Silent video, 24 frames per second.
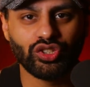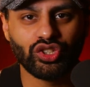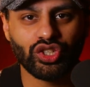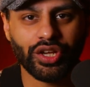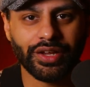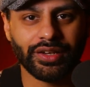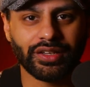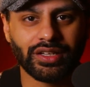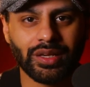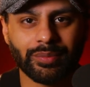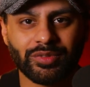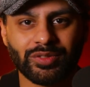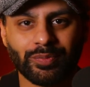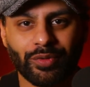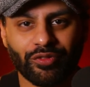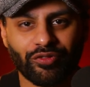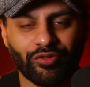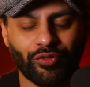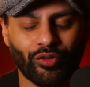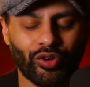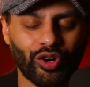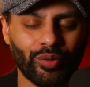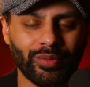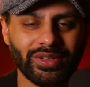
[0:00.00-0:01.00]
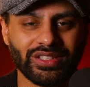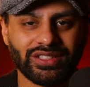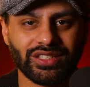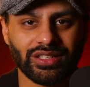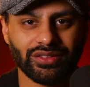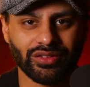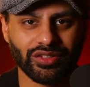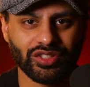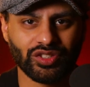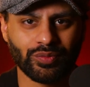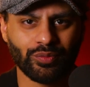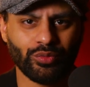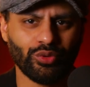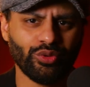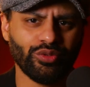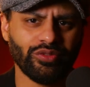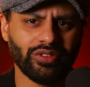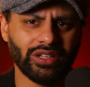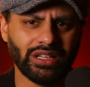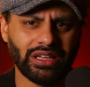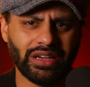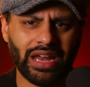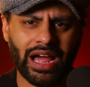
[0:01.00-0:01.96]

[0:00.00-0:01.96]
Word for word: Jacob's performance in this movie.